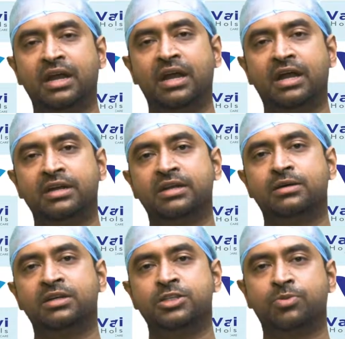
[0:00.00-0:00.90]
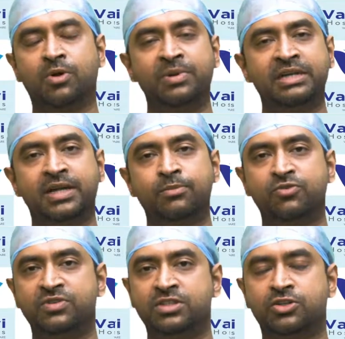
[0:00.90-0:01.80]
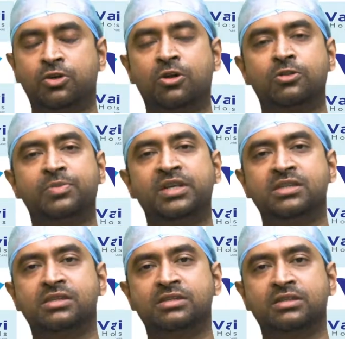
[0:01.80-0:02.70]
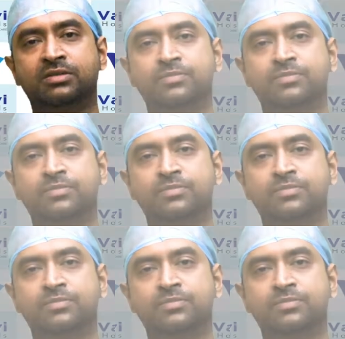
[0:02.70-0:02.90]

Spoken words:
and it's probably time to visit your orthopedic surgeon.